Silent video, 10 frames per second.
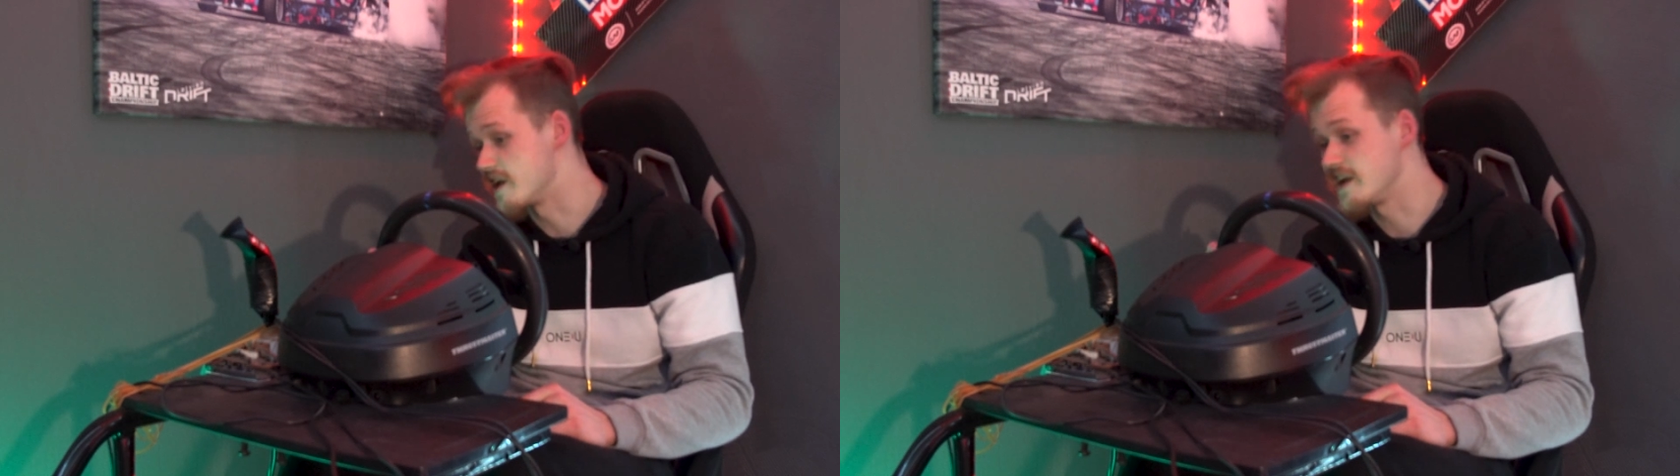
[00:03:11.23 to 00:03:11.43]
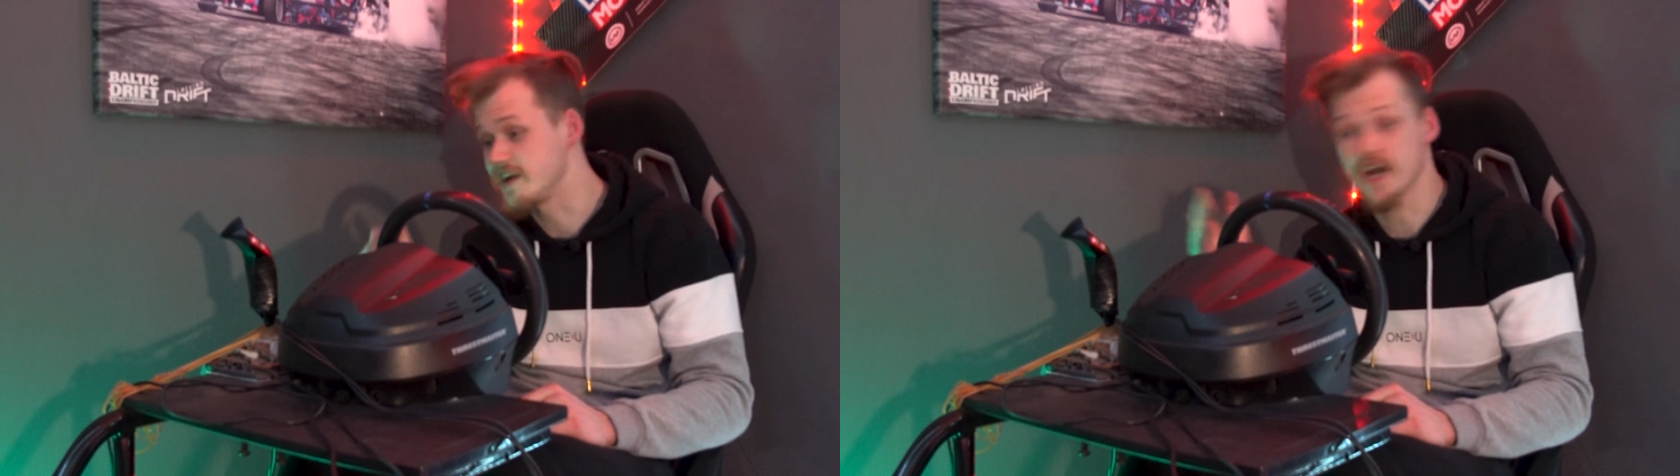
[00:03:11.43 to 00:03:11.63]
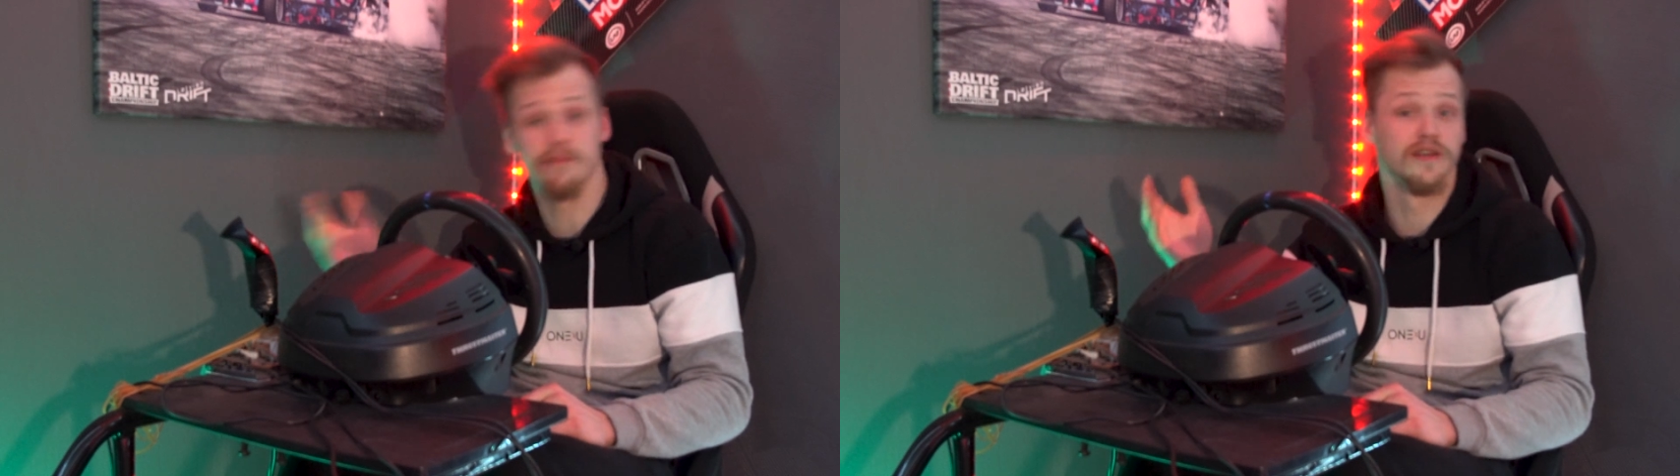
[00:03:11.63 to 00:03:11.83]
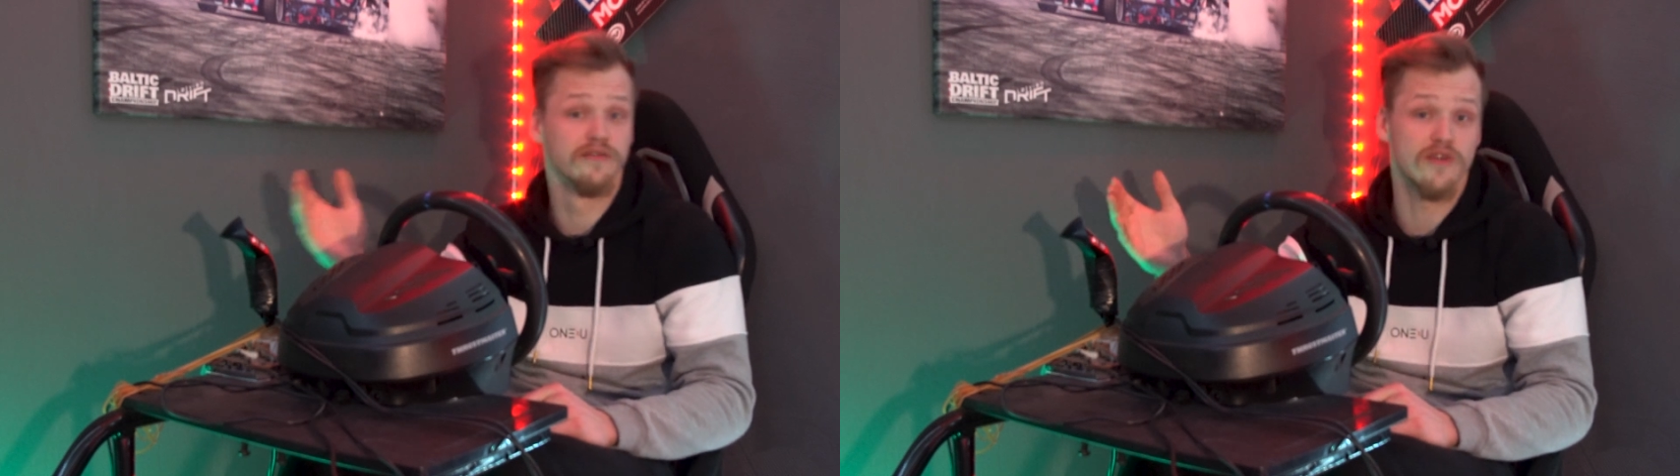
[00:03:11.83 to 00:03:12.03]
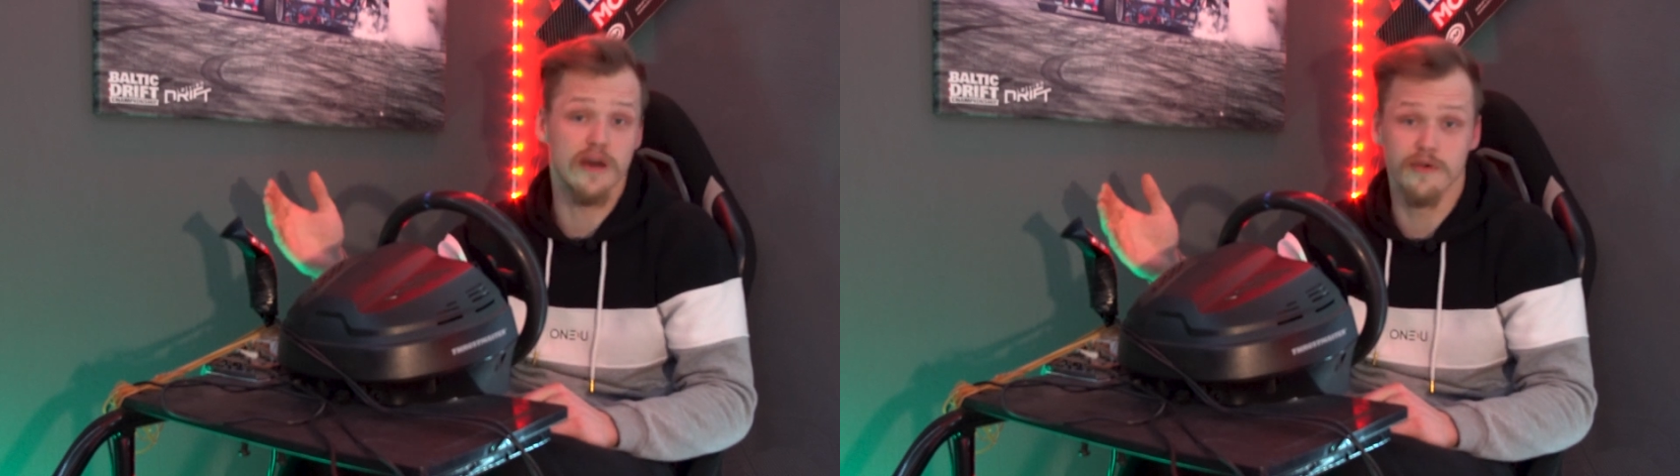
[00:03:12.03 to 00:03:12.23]
a couple
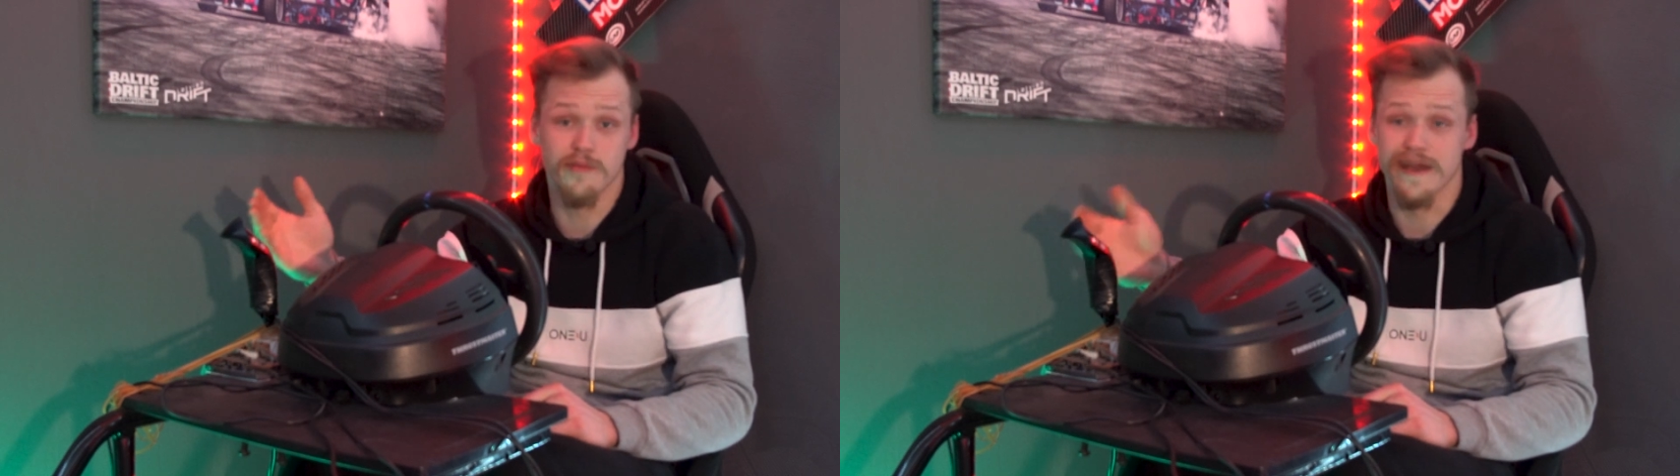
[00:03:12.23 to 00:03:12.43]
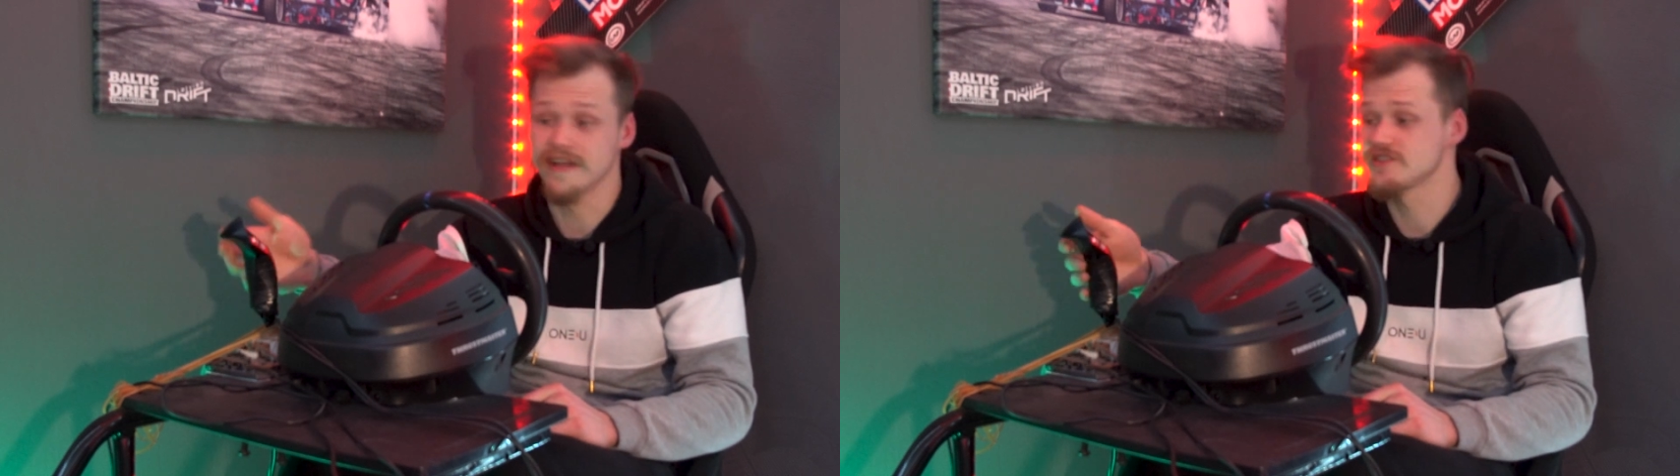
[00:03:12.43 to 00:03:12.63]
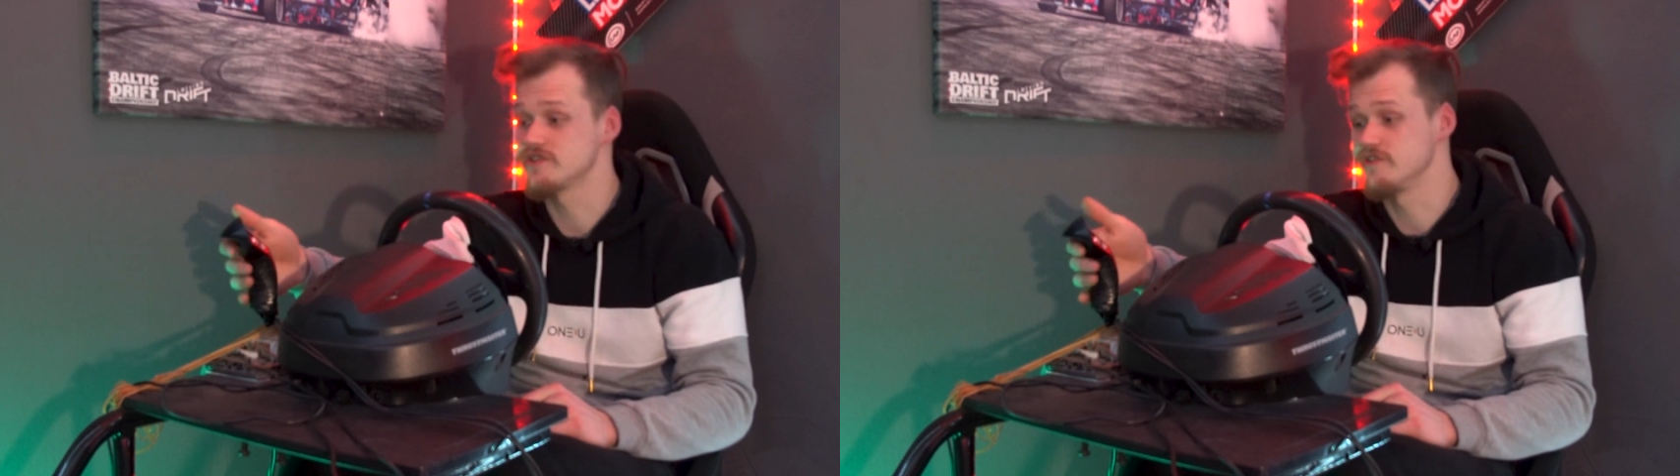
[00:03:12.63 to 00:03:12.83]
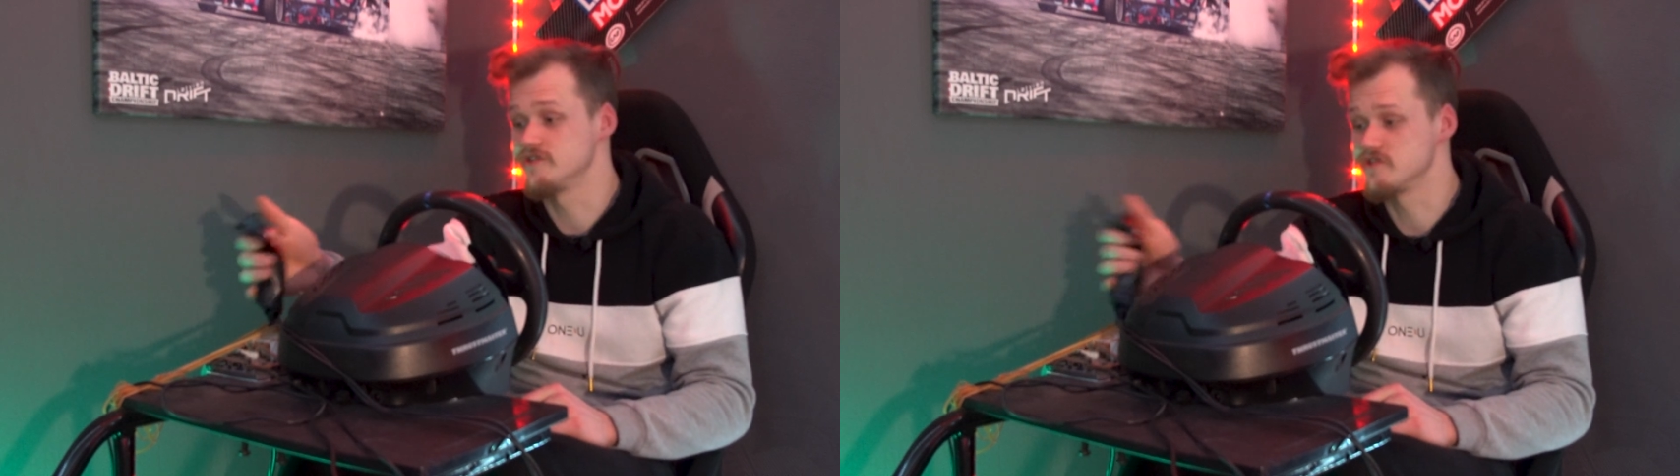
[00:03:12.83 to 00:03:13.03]
of rubber bands to